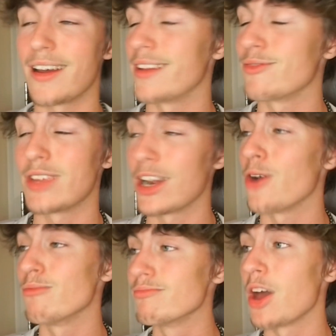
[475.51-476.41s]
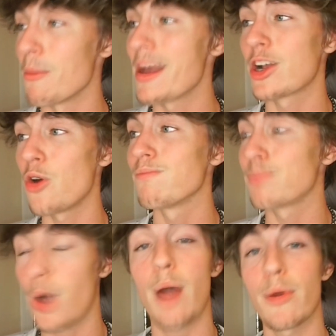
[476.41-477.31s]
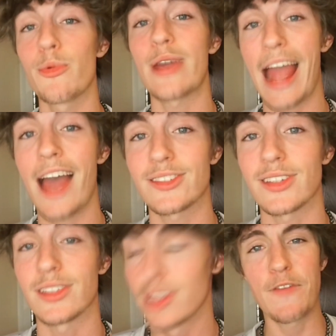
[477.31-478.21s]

Uh, you know, Omegle probably has it.